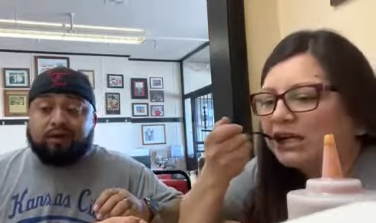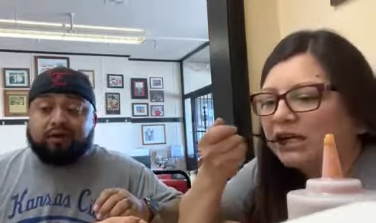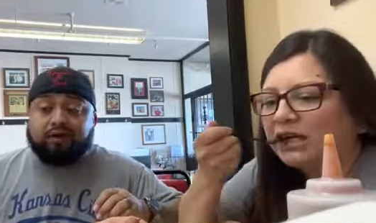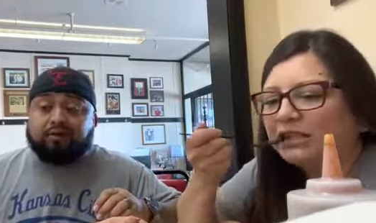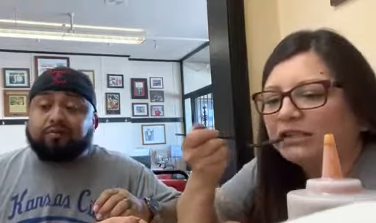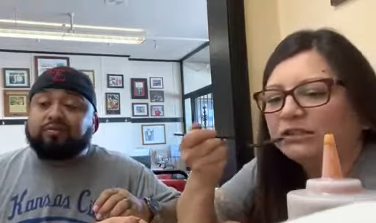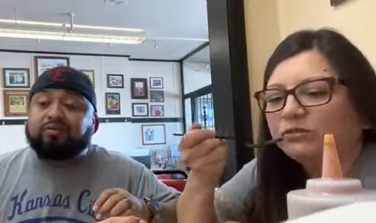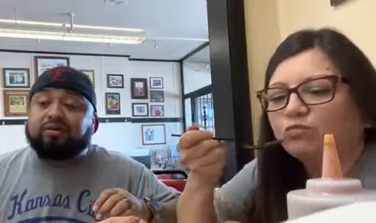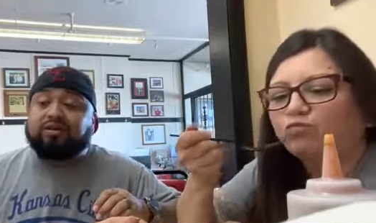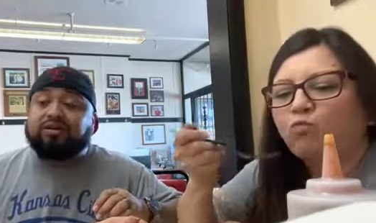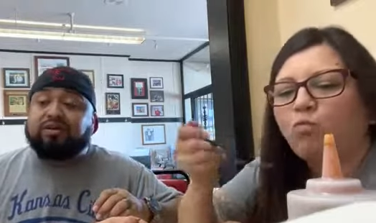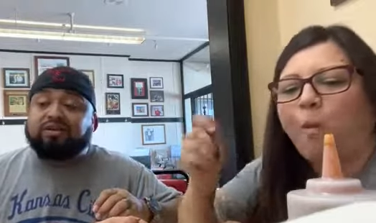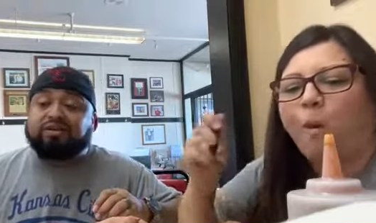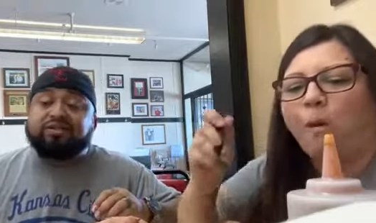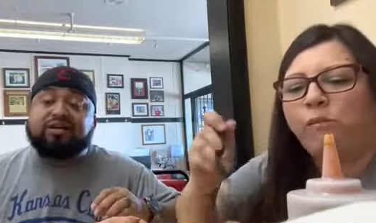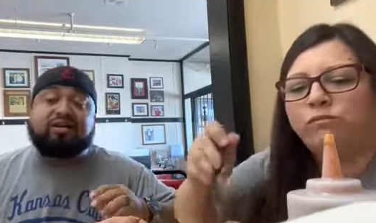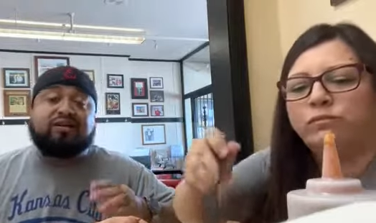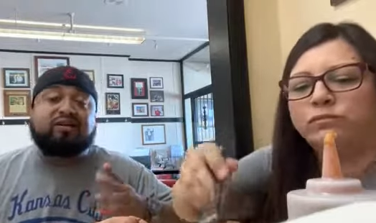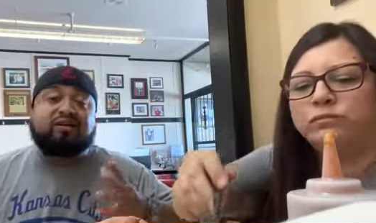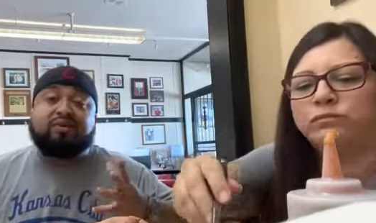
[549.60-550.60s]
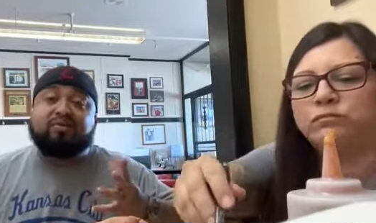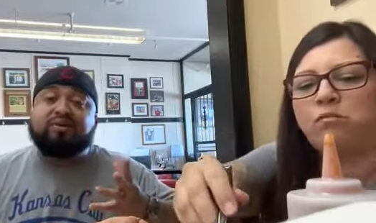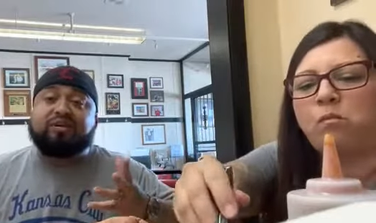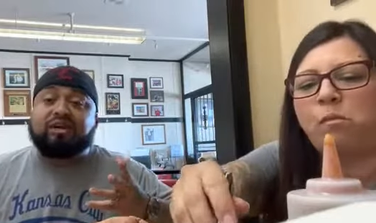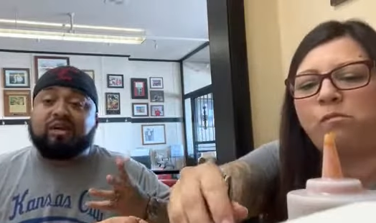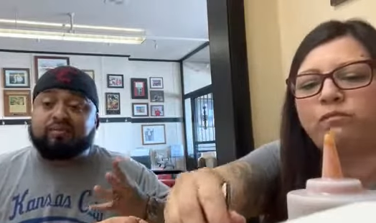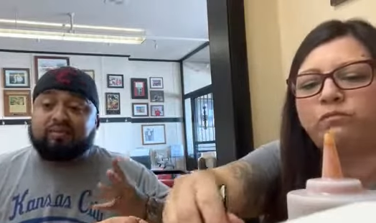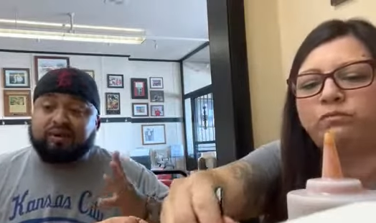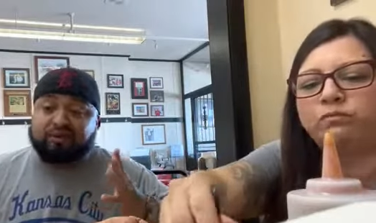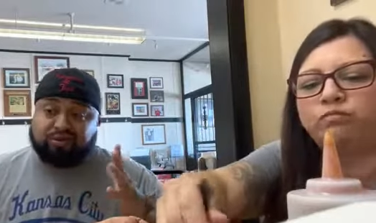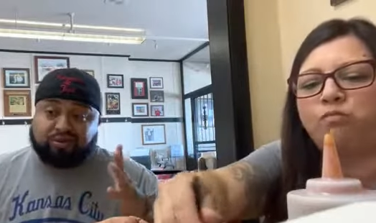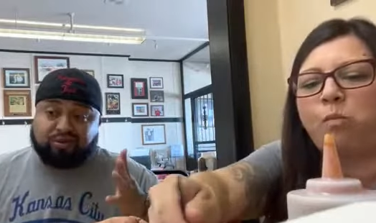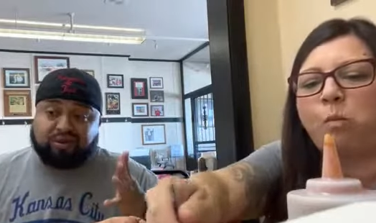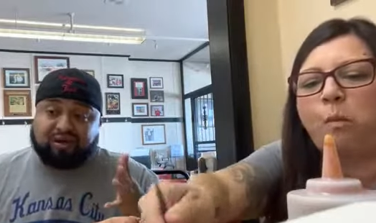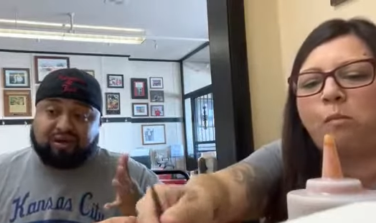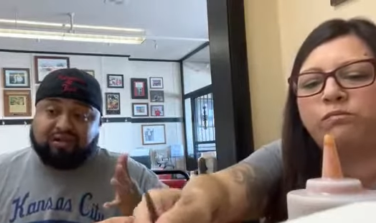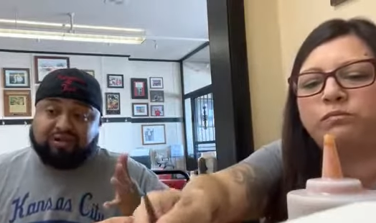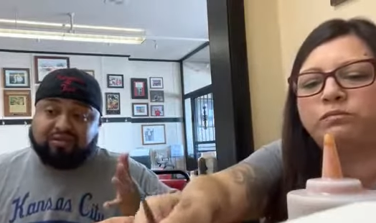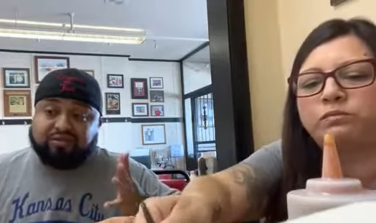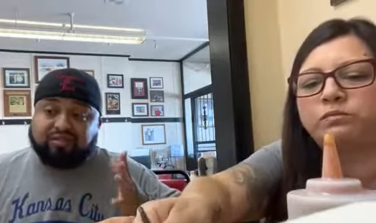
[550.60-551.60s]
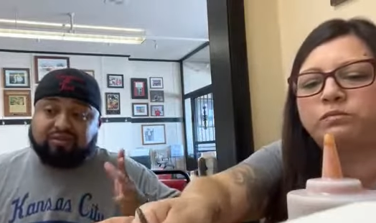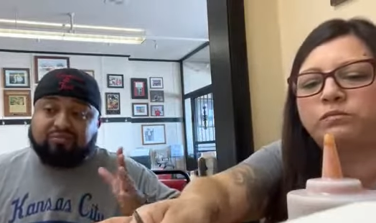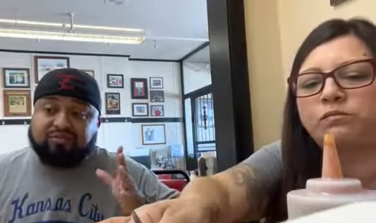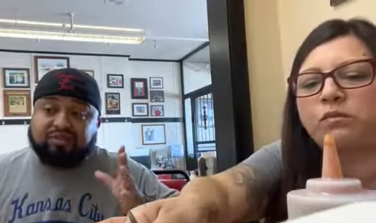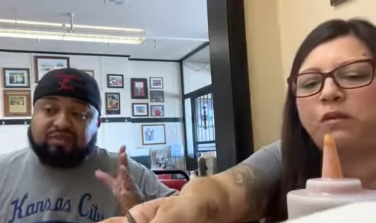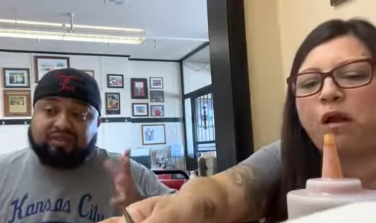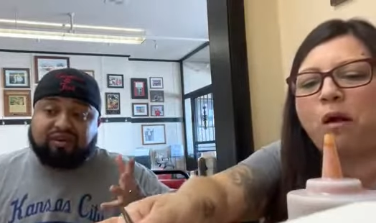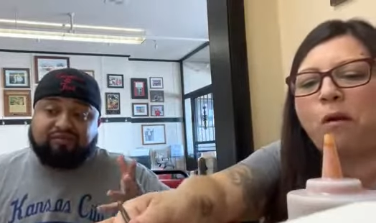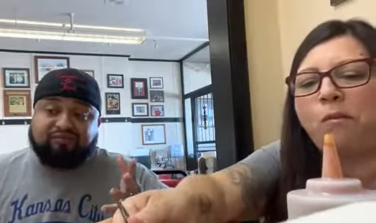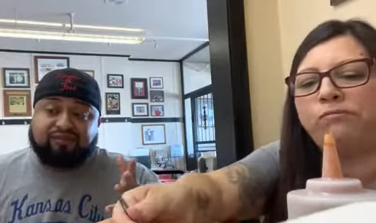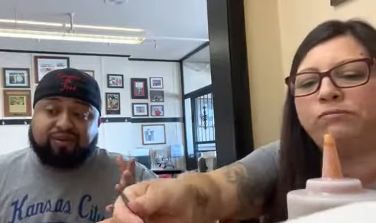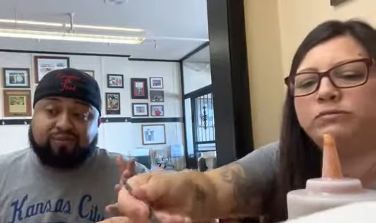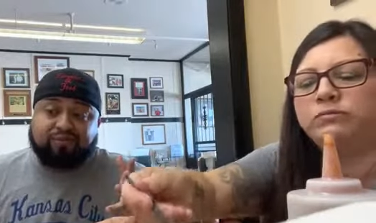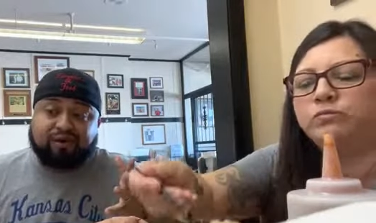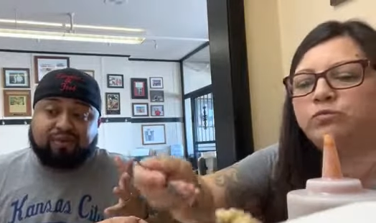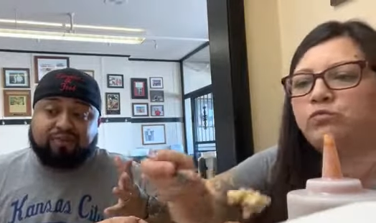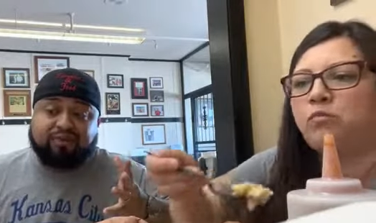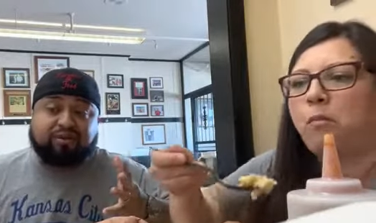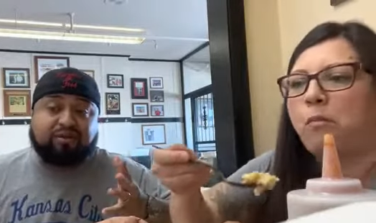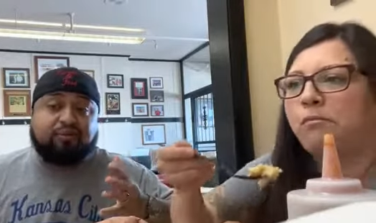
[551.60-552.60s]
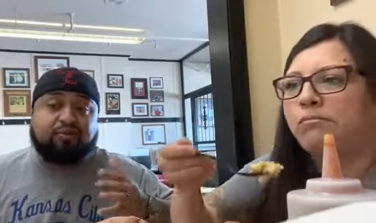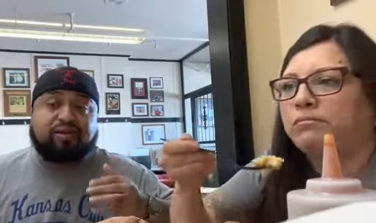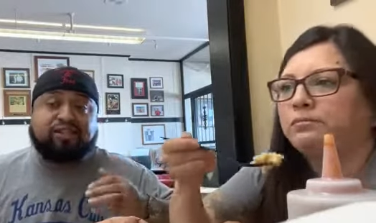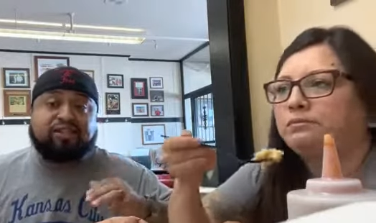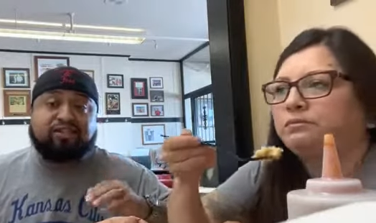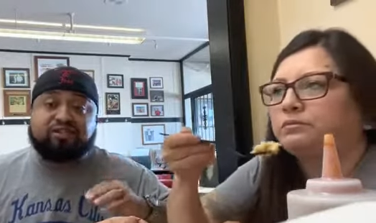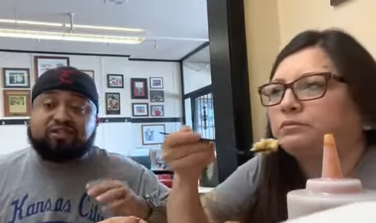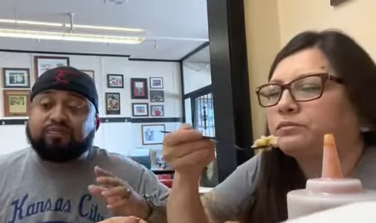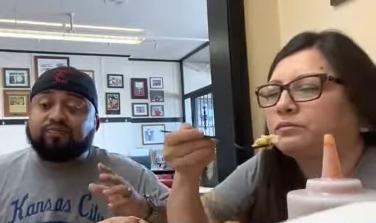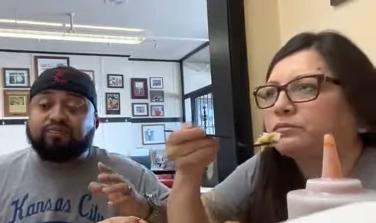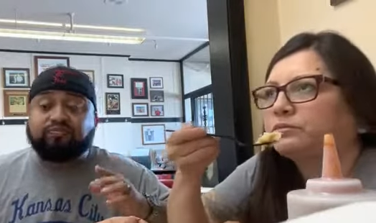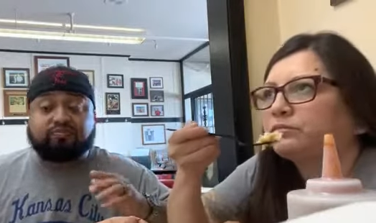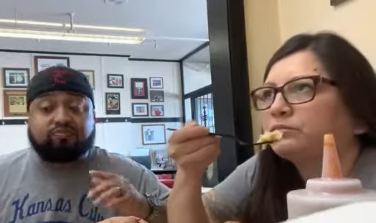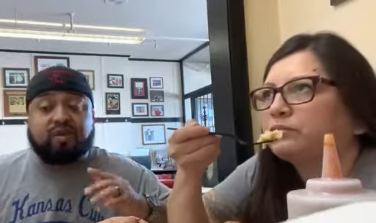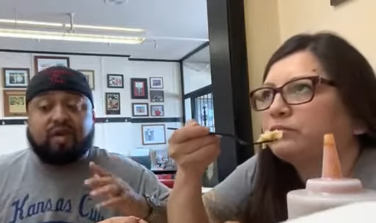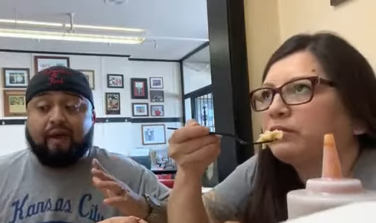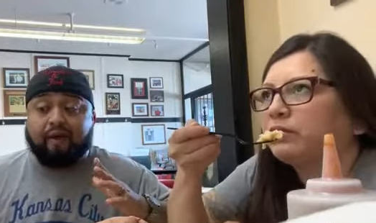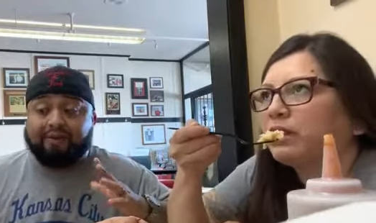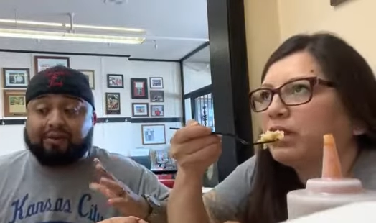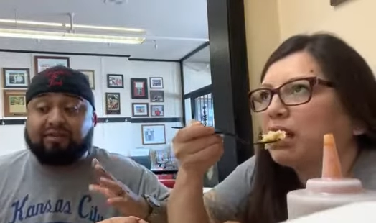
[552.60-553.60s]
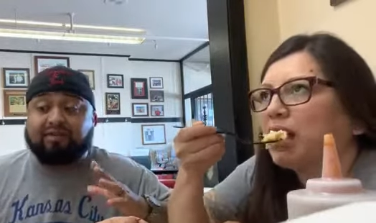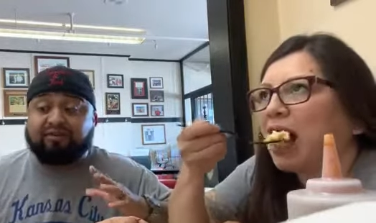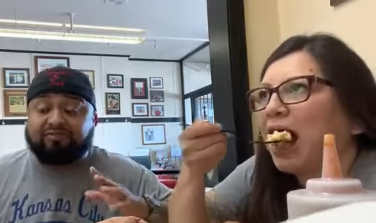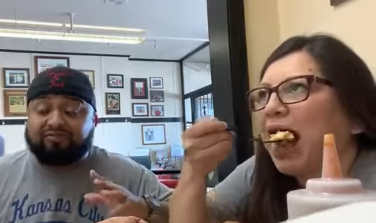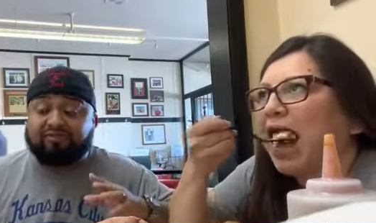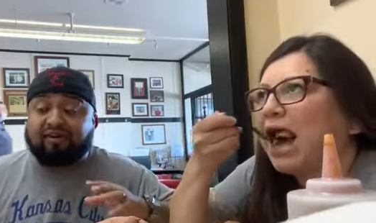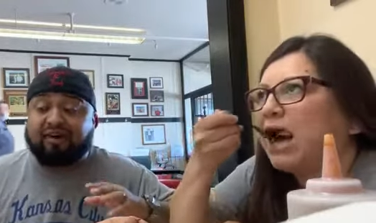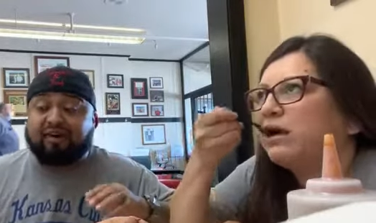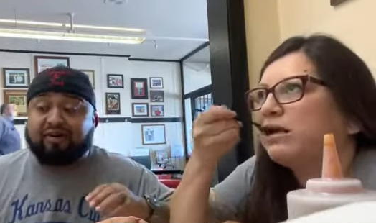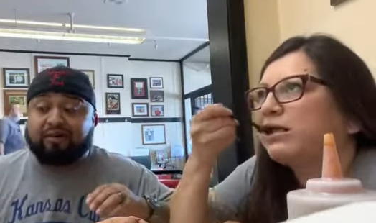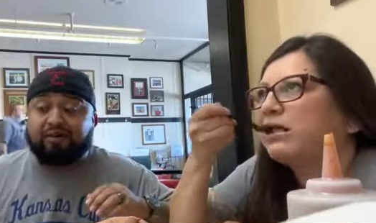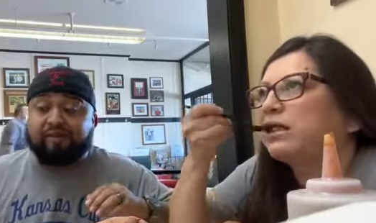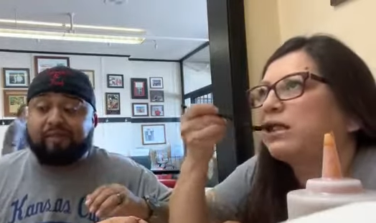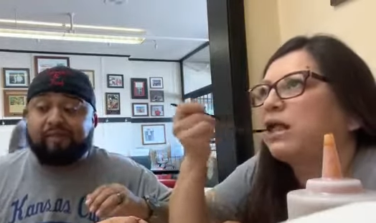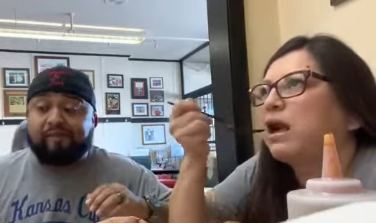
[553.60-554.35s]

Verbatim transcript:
Speaker 1: I'm really excited that we came out and tried something yeah. different barbecue wise. It was fire.